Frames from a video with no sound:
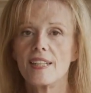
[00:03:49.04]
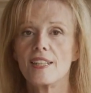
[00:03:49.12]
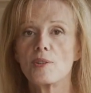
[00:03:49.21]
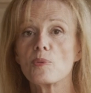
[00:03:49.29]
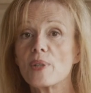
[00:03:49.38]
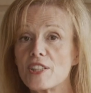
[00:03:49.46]

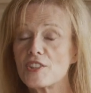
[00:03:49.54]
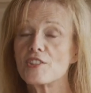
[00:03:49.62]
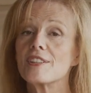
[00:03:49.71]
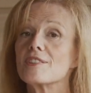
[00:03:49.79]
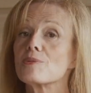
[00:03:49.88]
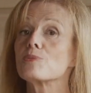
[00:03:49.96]
In the
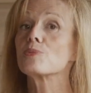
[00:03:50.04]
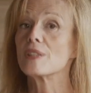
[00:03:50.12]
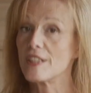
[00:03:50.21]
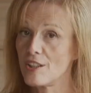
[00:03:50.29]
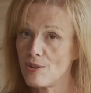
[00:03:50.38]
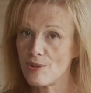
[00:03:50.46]
winter, it's
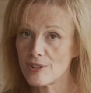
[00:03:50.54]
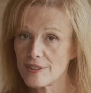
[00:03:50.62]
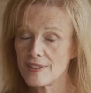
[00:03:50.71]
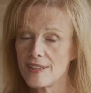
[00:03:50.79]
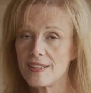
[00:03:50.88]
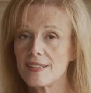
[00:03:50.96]
really cold.
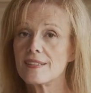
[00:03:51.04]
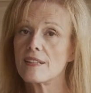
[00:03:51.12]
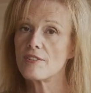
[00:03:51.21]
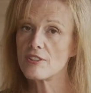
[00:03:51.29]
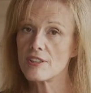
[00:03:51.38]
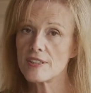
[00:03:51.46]
It is
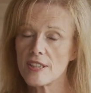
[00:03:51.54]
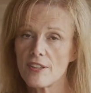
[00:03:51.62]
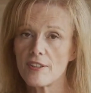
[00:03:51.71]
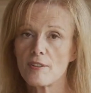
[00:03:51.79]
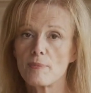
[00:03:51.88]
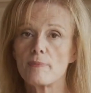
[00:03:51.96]
Southern
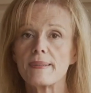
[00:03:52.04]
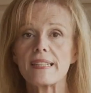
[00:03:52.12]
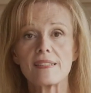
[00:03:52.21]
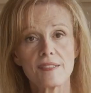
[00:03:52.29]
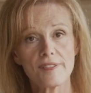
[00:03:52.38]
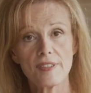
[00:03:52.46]
Ontario, but
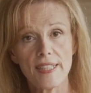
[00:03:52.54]
because of the